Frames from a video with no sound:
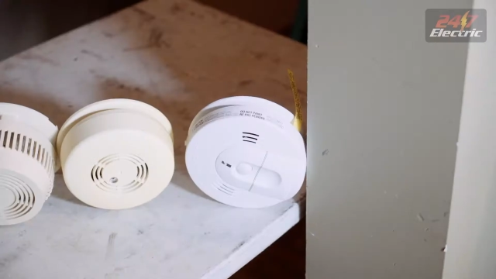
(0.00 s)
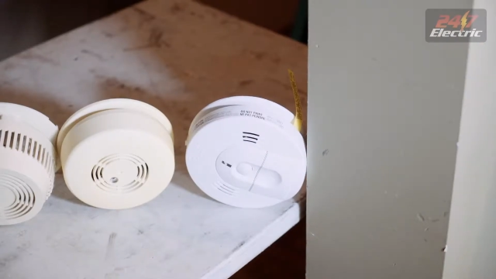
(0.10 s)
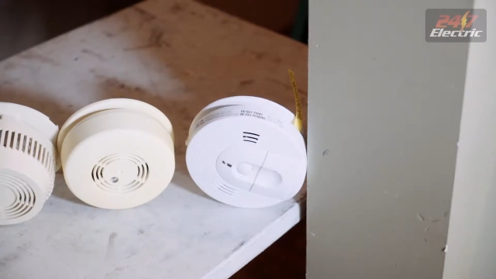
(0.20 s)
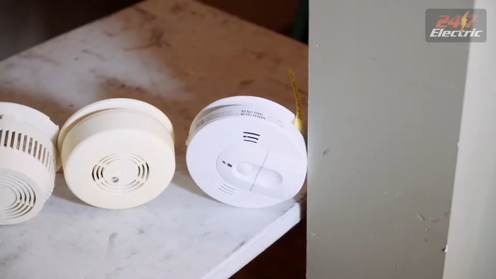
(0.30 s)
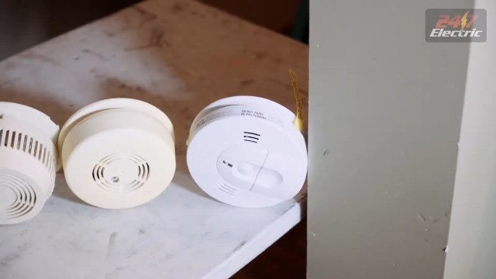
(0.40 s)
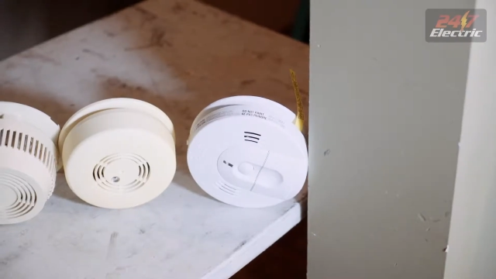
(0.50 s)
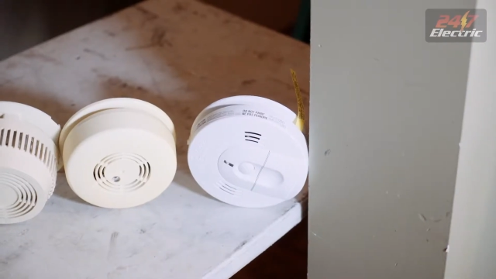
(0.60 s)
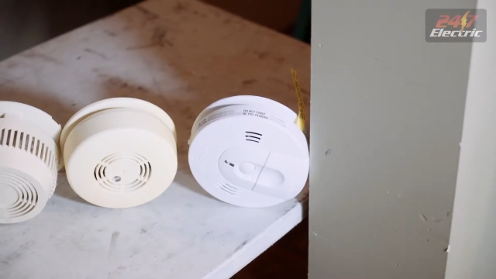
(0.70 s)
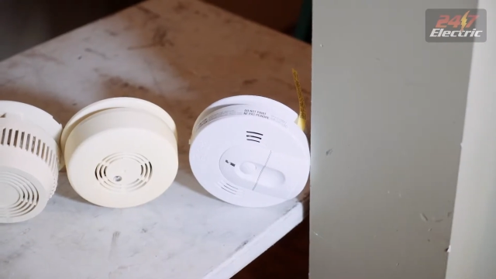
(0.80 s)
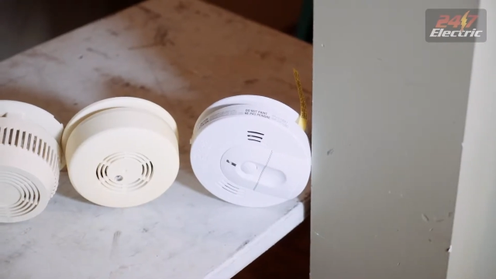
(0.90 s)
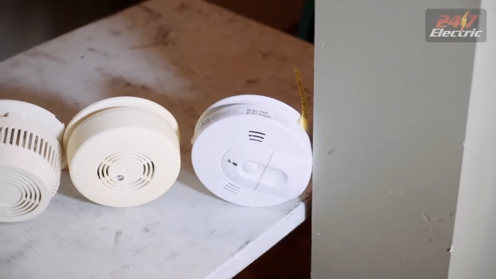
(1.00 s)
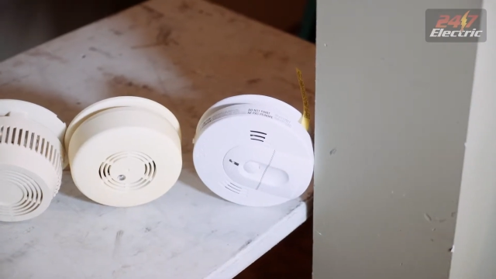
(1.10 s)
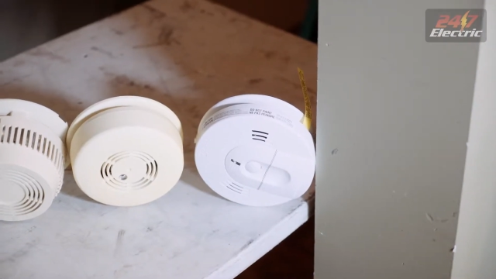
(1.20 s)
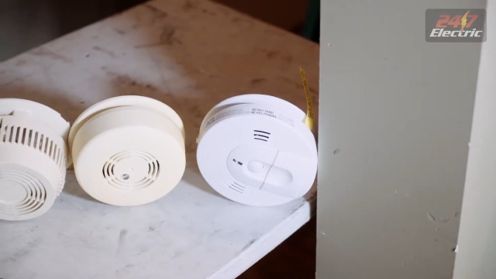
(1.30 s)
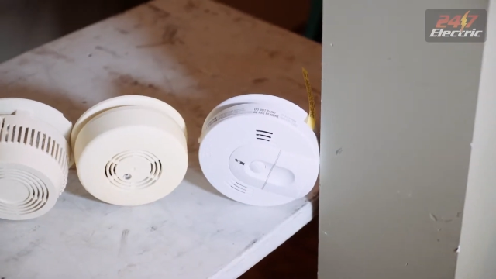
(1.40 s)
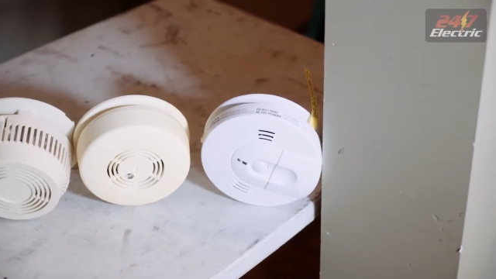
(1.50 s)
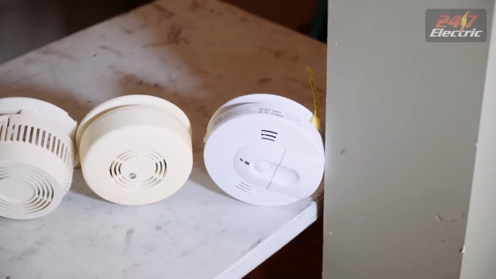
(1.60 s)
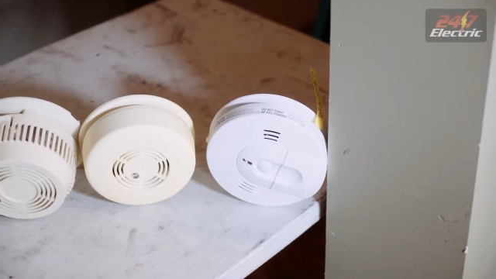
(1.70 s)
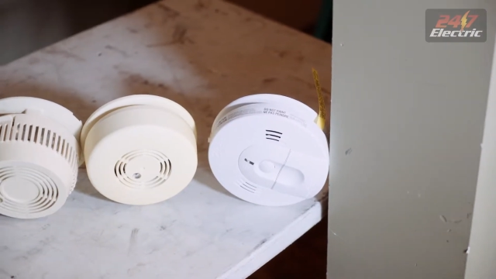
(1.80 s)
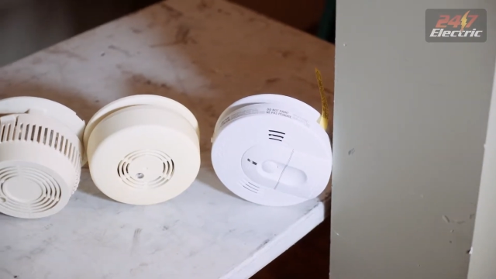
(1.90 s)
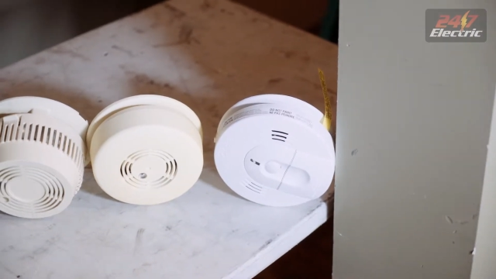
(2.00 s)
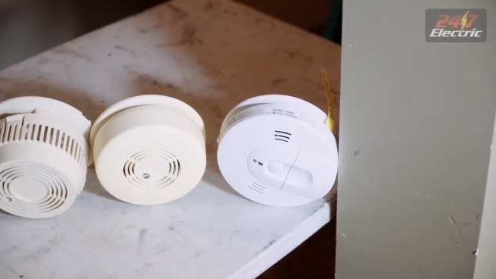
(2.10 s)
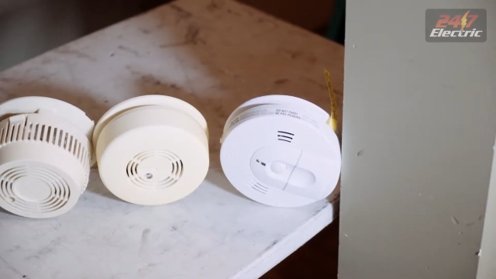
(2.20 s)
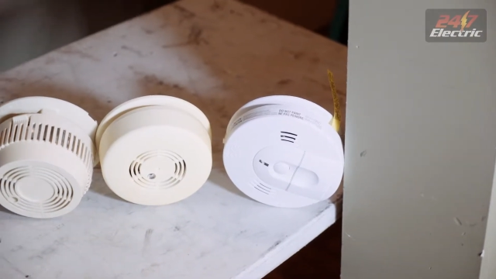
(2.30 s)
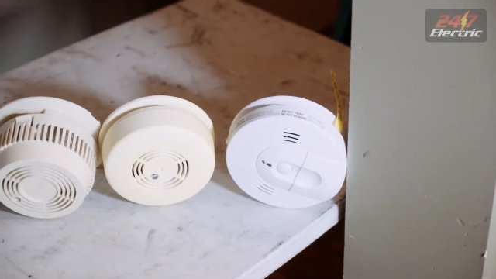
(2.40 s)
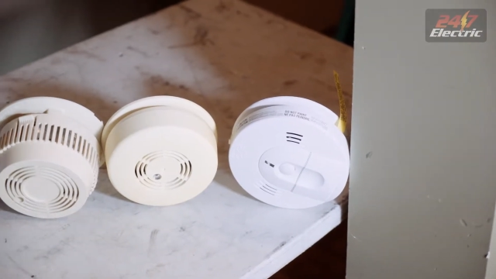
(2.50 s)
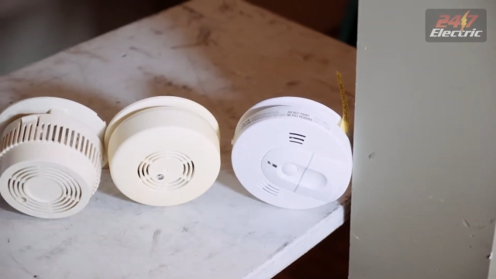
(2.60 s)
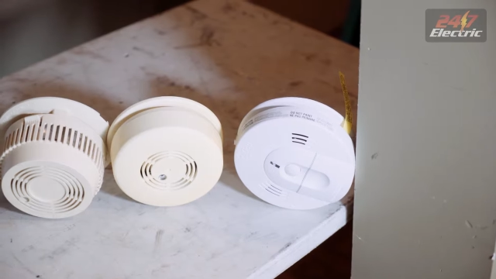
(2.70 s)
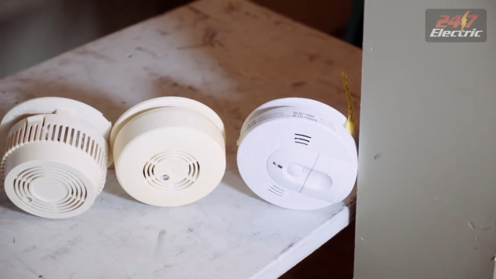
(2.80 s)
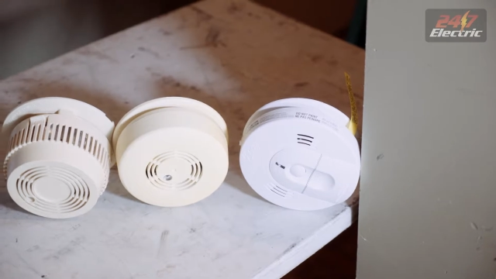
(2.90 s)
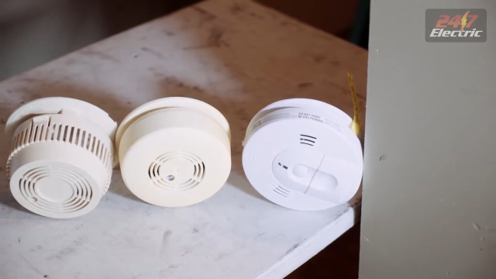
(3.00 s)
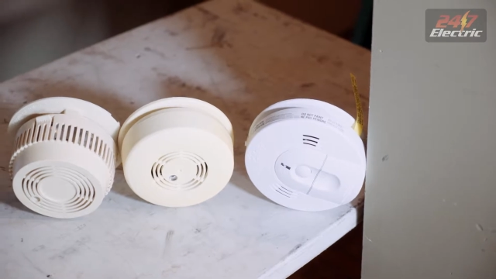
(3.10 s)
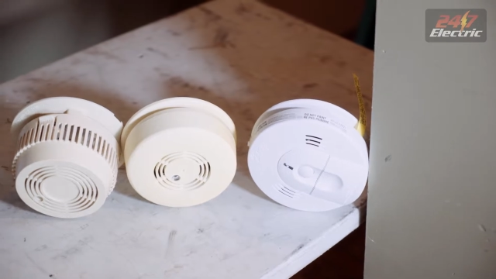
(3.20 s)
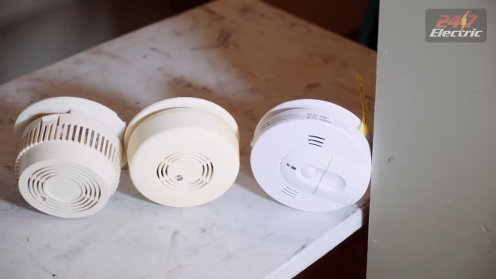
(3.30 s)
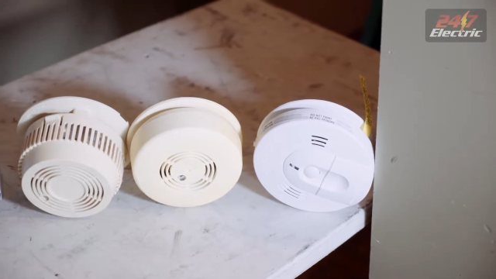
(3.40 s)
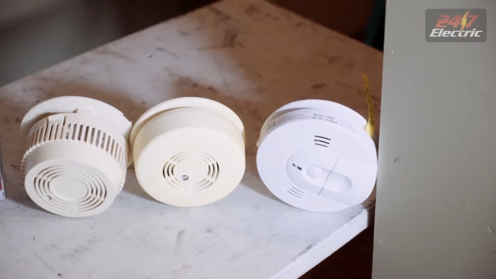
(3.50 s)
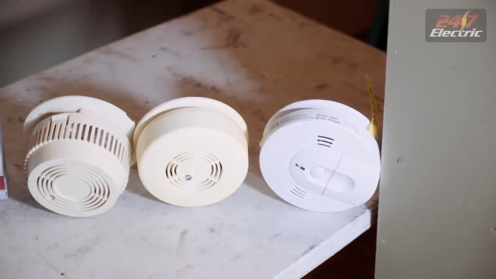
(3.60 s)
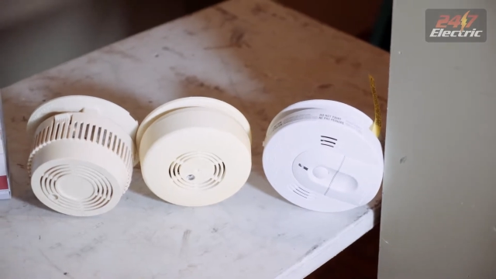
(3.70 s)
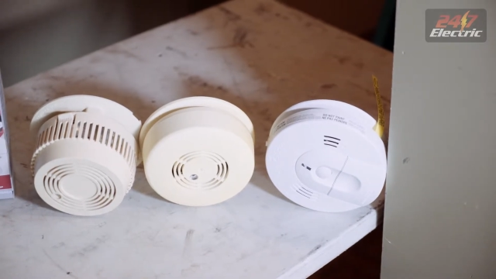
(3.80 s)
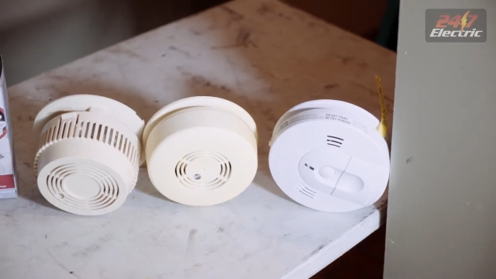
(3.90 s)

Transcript: Nobody's mouth can be seen.